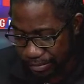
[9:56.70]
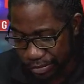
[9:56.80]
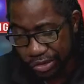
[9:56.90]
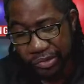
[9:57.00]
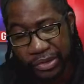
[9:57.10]

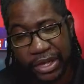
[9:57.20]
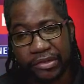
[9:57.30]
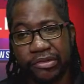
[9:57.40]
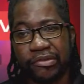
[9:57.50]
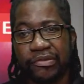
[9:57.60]
new
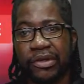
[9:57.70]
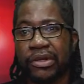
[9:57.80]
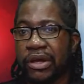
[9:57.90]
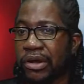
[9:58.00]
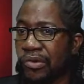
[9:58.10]
cases of
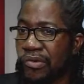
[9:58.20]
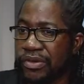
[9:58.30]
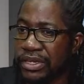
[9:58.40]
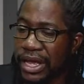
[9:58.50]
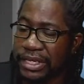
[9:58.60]

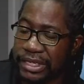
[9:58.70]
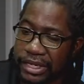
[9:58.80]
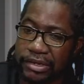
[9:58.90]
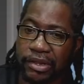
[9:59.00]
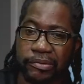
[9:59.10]

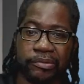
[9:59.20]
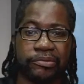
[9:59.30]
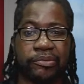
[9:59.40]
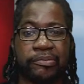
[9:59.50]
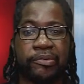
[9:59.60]
COVID-19 that
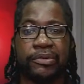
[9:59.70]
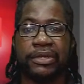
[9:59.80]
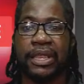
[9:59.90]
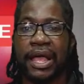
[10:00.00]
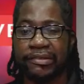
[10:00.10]
was reported
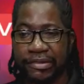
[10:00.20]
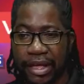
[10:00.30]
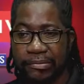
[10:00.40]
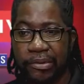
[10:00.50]
last night,